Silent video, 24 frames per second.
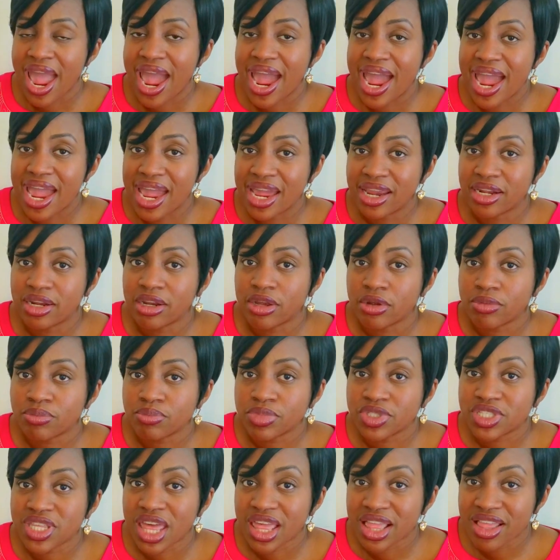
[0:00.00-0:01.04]
and
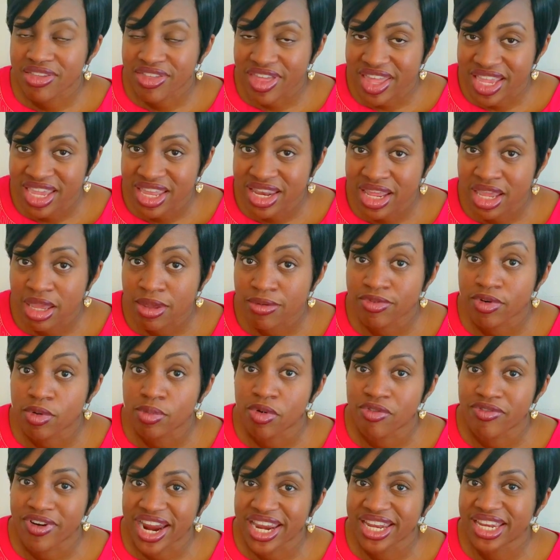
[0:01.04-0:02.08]
thanking him for
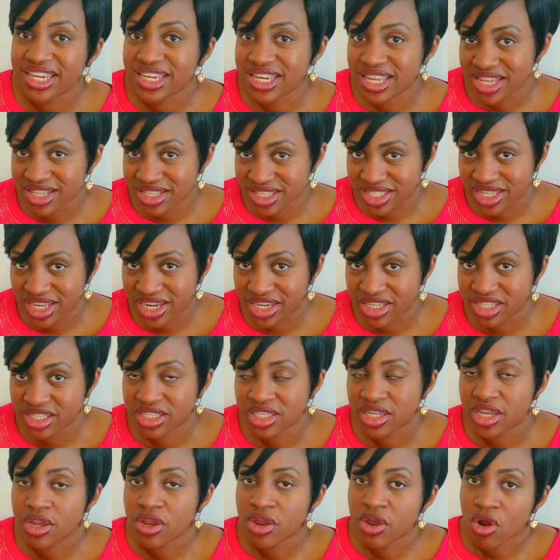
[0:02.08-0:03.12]
providing
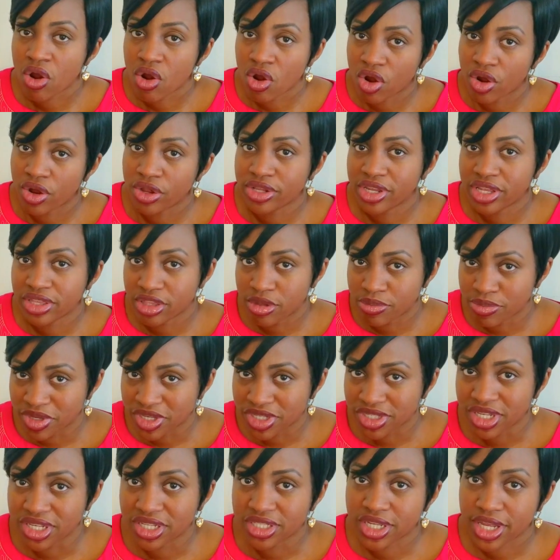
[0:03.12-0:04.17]
insights on the
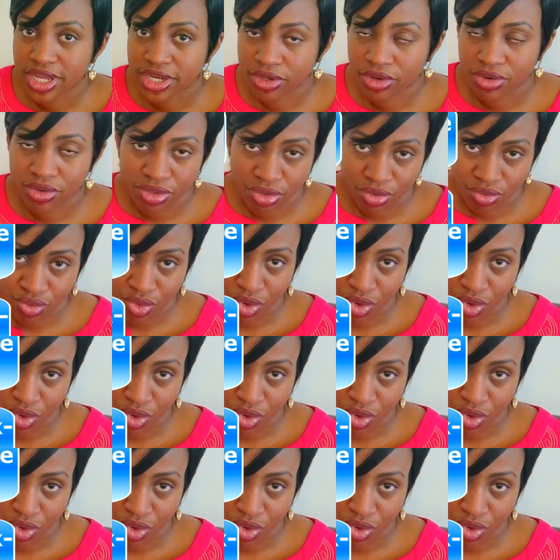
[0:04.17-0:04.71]
business and on the